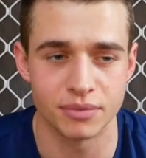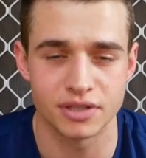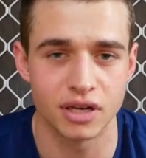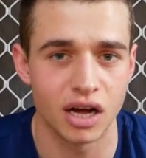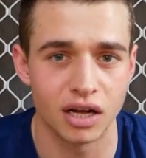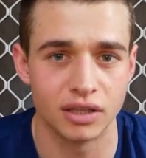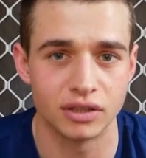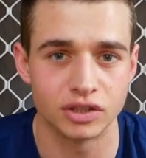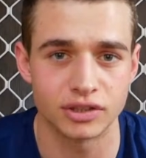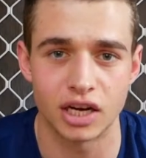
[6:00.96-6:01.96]

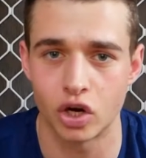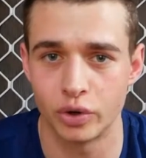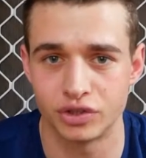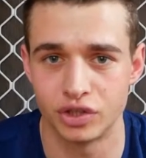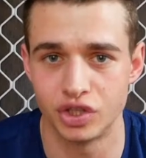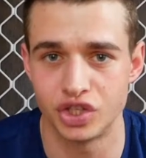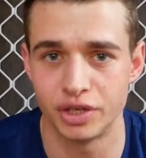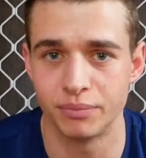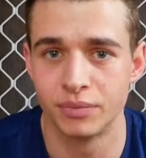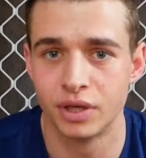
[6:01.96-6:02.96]
Start going to the
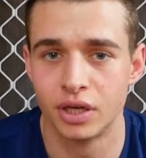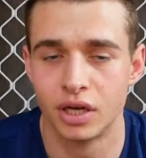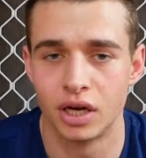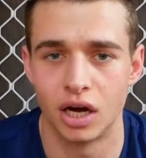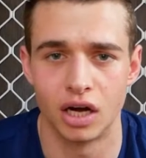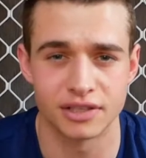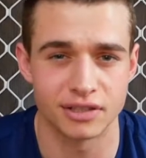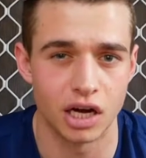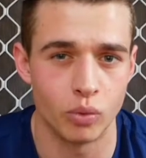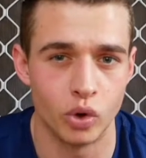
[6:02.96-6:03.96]
gym.
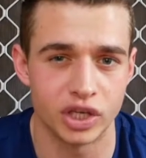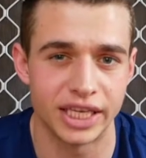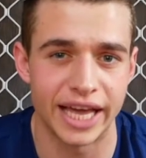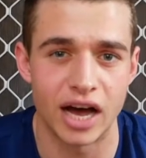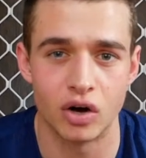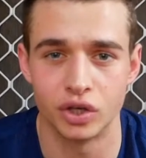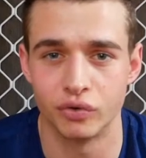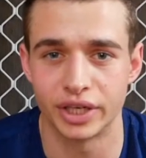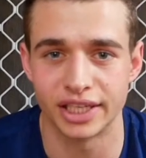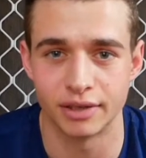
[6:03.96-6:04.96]
Start working out on a
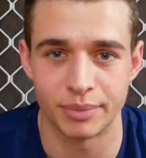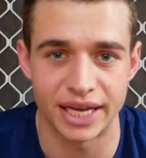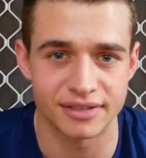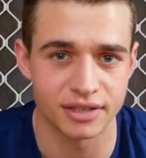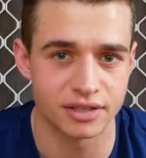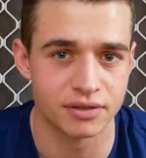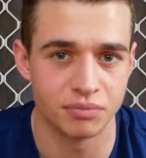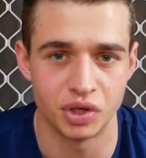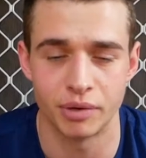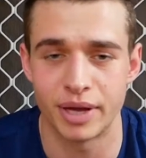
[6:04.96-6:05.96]
regular basis,
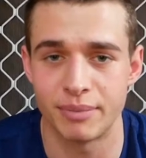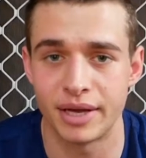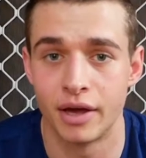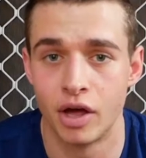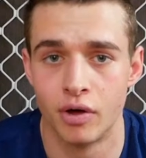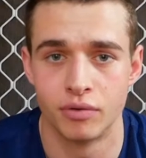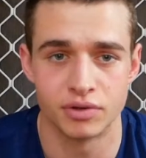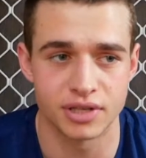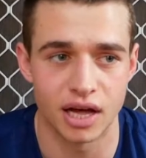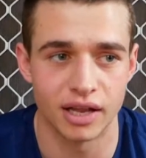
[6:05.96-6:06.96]
you know, maybe
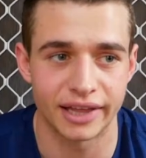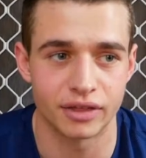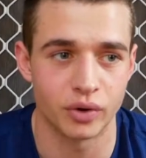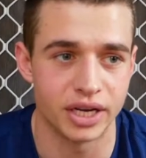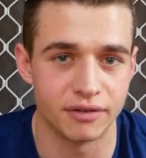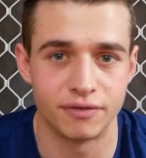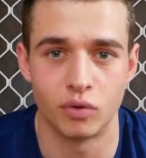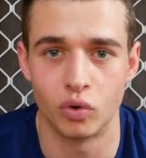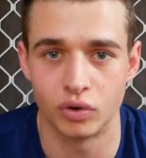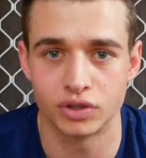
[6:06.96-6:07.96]
start like 3 to
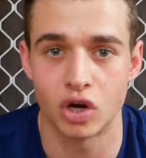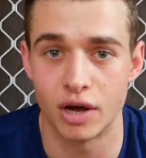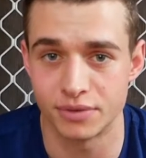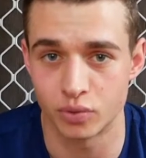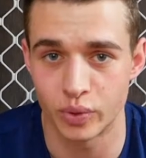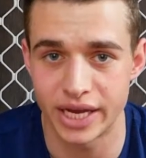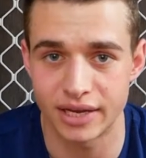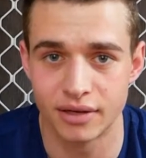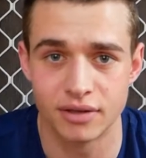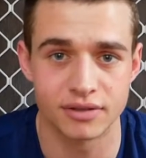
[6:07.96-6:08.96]
4 times a week,
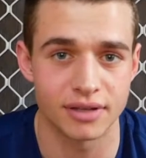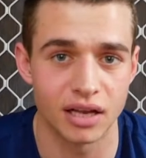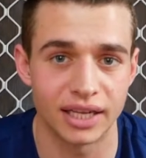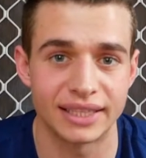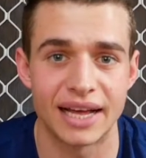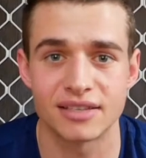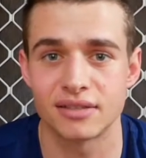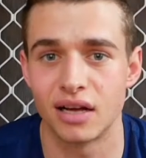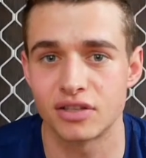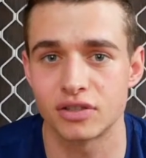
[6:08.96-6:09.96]
start like that,
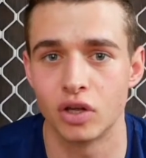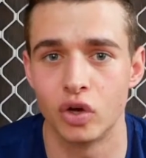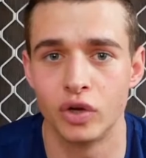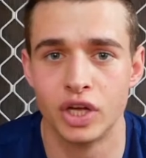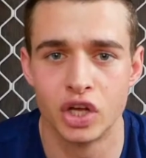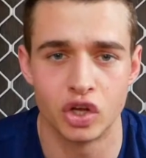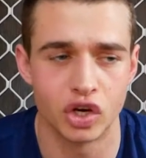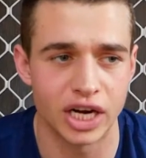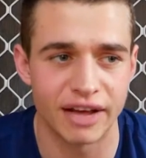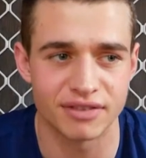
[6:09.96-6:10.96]
start slow. You
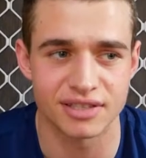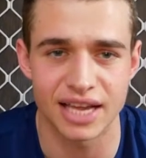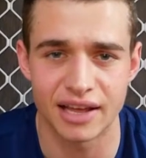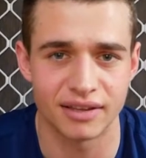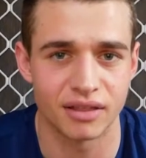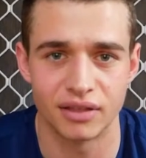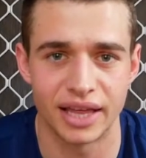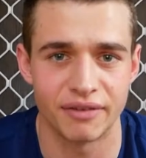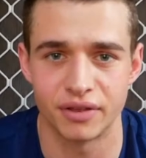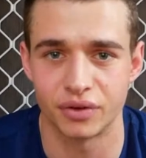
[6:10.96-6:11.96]
don't have to stay
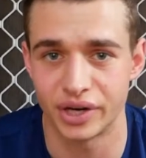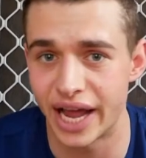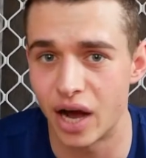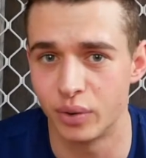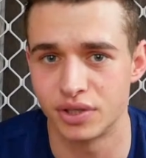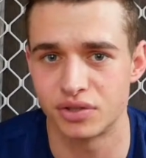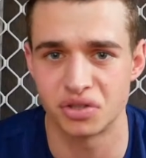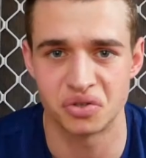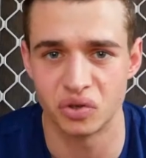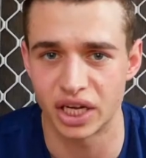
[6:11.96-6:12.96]
there for 3 hours,
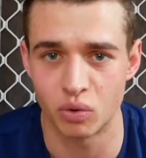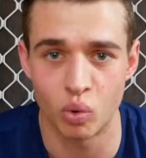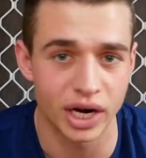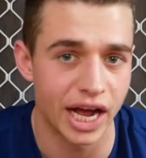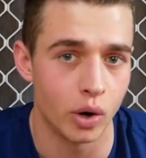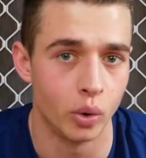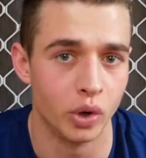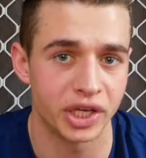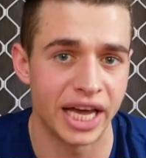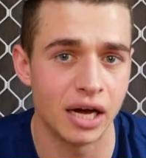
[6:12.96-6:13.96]
just do like a 1 hour
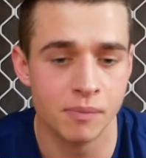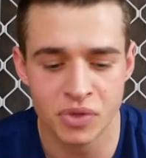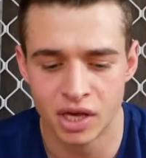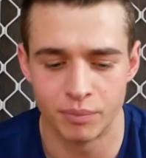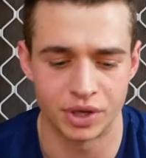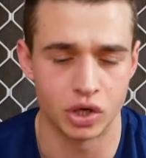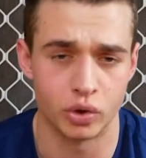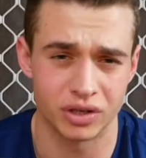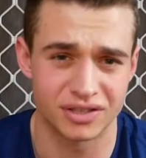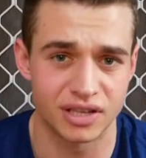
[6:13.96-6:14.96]
workout, but you know
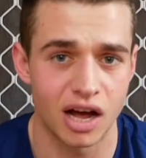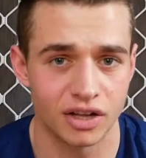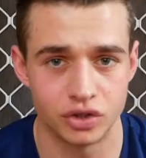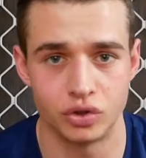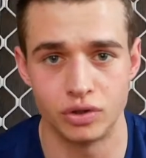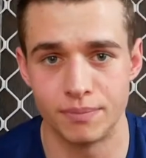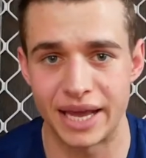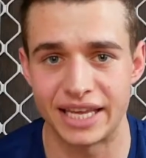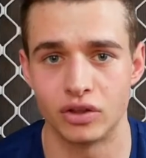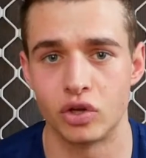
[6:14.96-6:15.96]
what, start
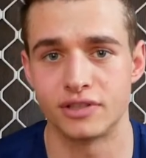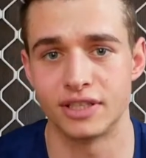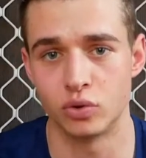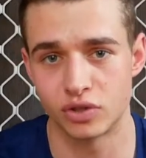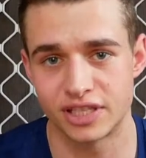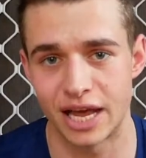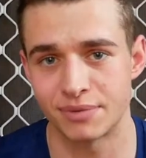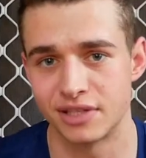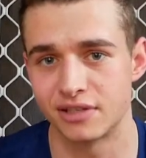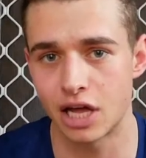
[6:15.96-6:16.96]
making those little
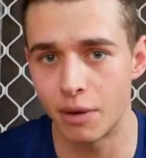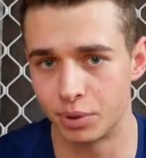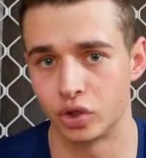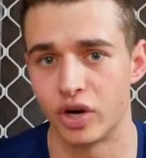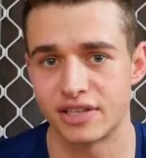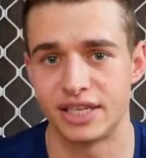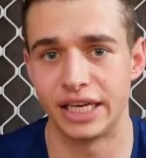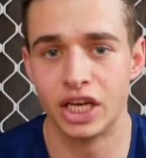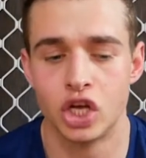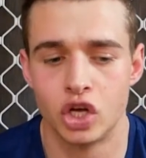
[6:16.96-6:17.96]
steps and start progressing,
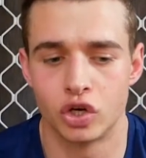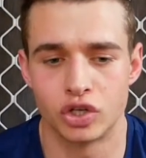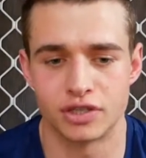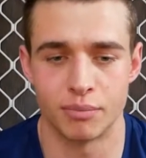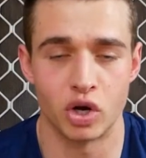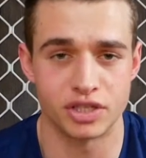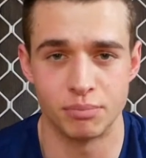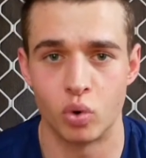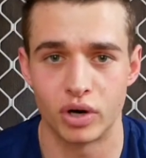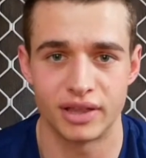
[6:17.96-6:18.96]
because the most
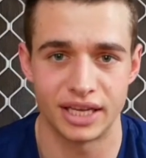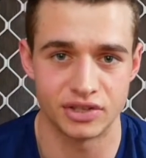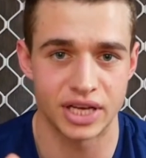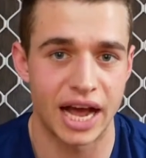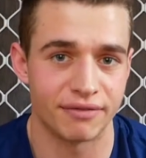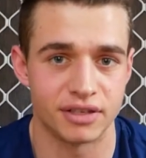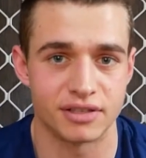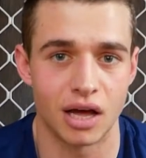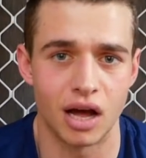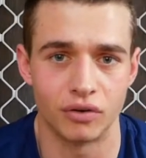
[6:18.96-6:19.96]
important thing is you have to
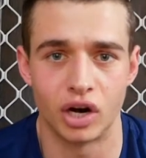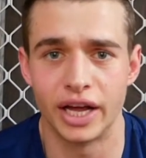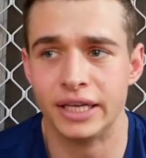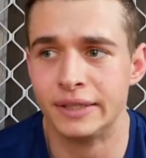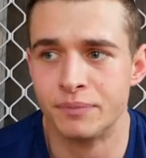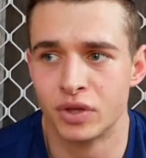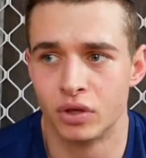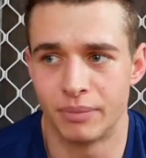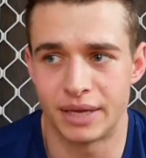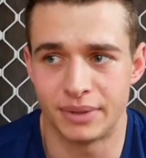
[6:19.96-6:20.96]
start, right?
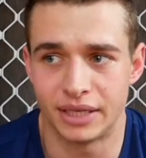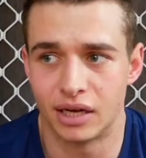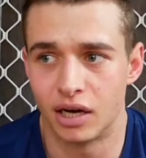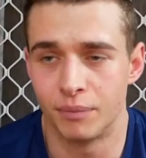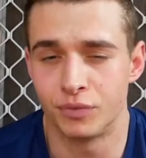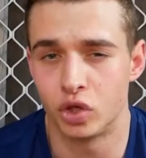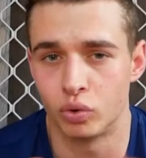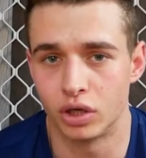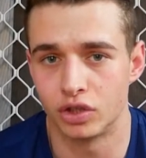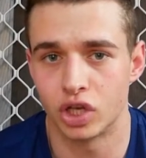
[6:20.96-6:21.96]
Maybe you want
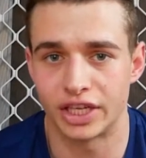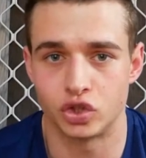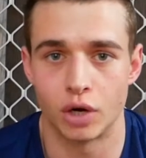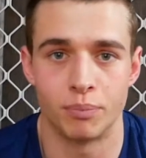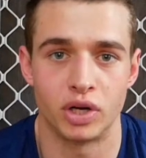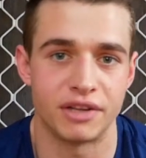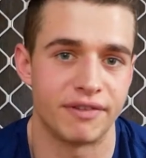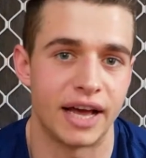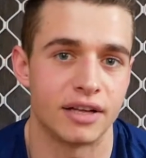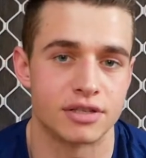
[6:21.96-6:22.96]
to like drop body
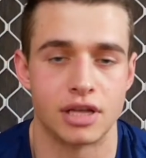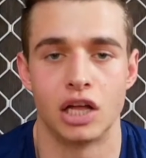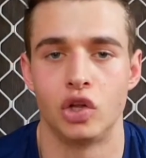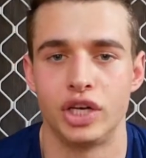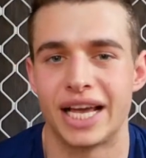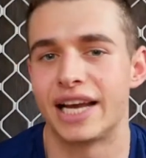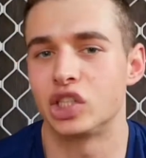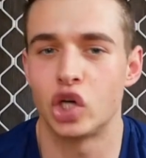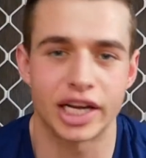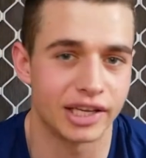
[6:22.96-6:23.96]
fat, start learning how to
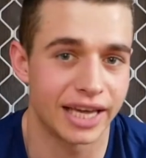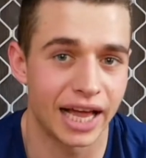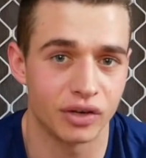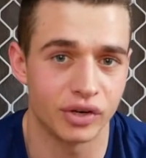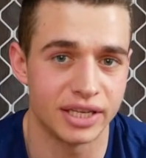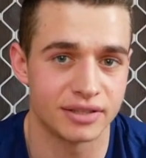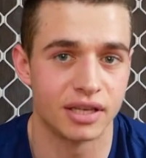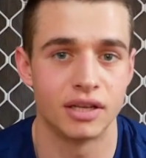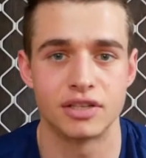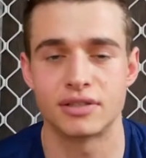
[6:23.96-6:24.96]
track your calories,
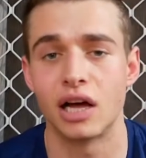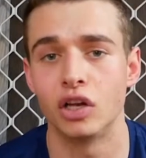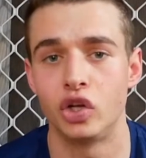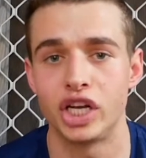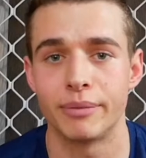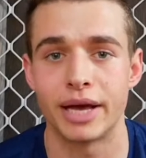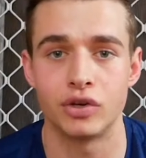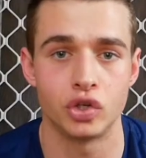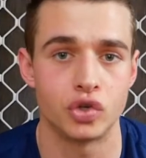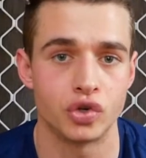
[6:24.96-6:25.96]
start learning about
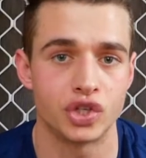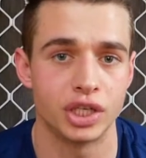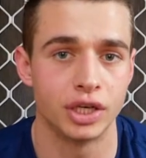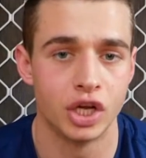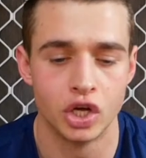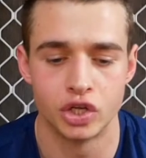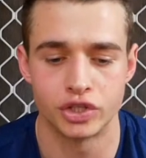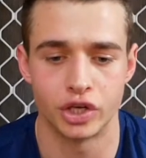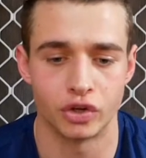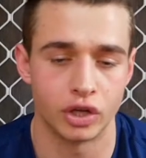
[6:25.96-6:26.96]
nutrition.
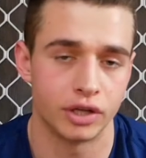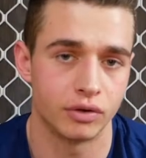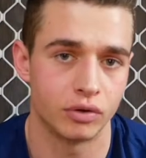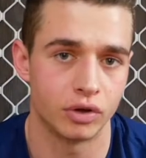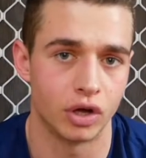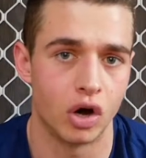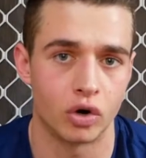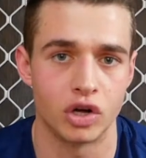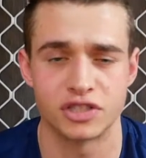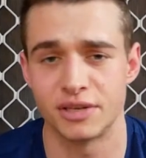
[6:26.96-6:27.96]
So the whole
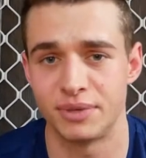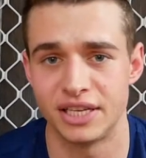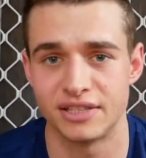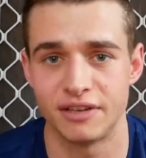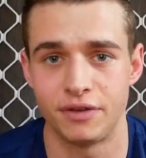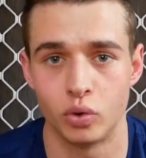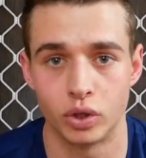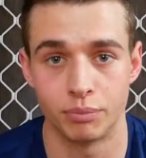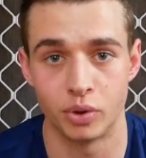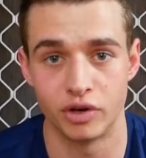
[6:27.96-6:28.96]
concept is if you
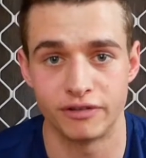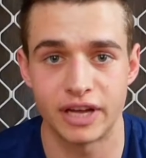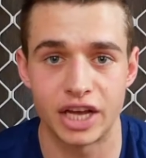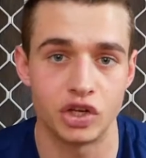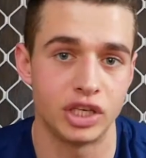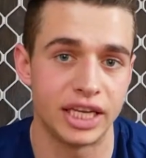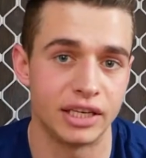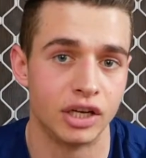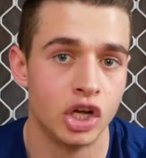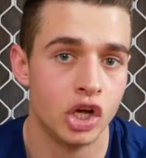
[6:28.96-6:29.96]
want to burn fat, you need
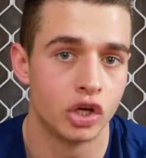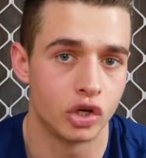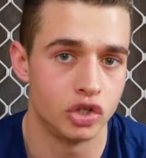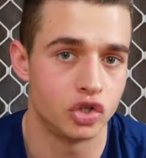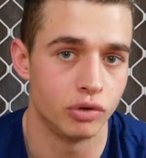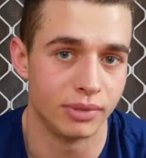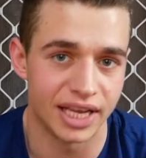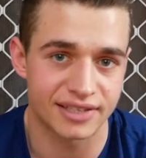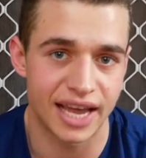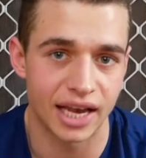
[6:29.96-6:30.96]
to consume
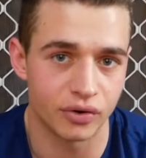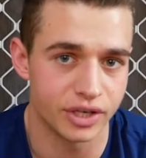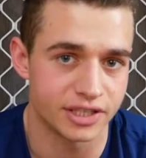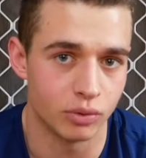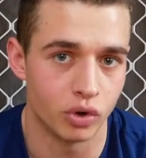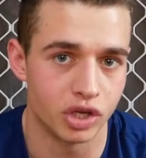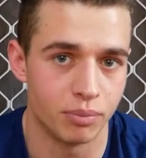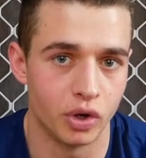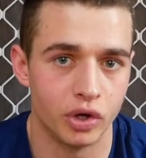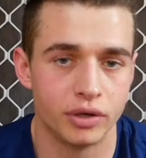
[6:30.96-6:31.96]
less calories than what you
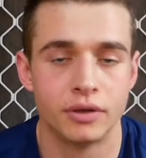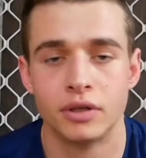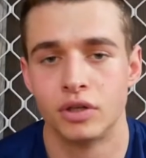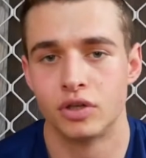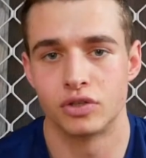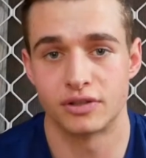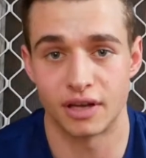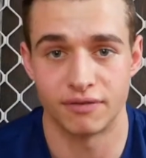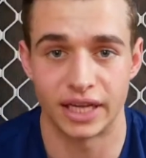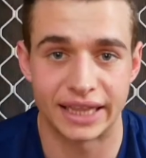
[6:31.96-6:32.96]
burn.
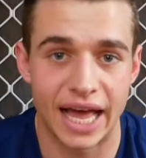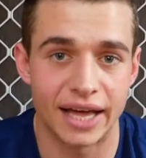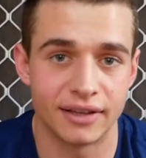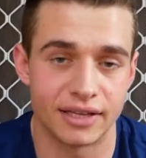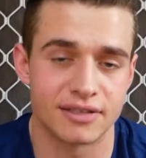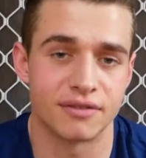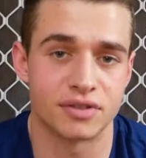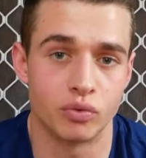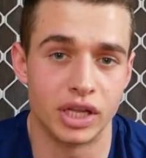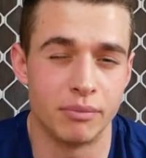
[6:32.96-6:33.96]
Stuff like that. That
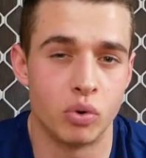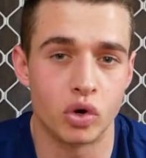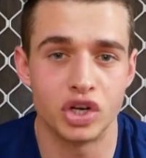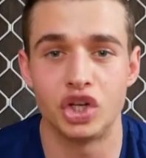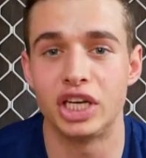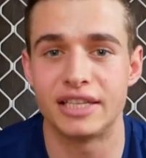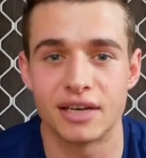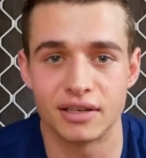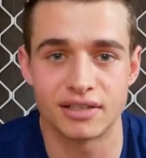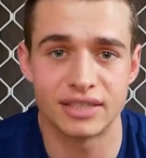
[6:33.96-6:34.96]
stuff's really important. You need
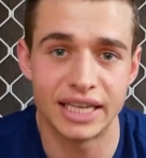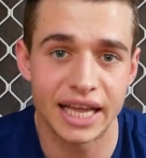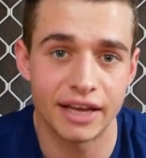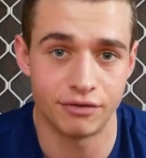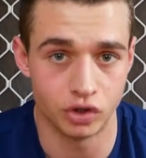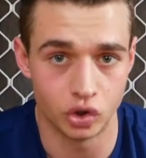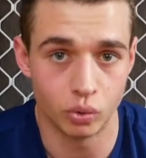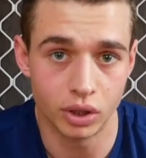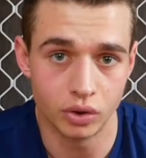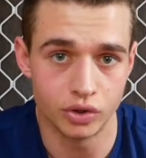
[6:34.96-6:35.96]
to understand that if you do
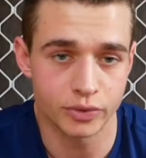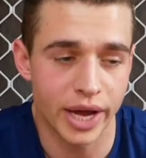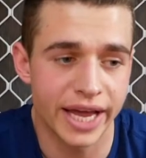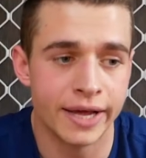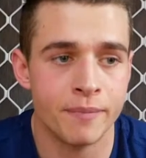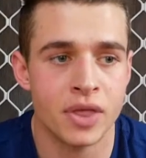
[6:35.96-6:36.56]
want to lose weight.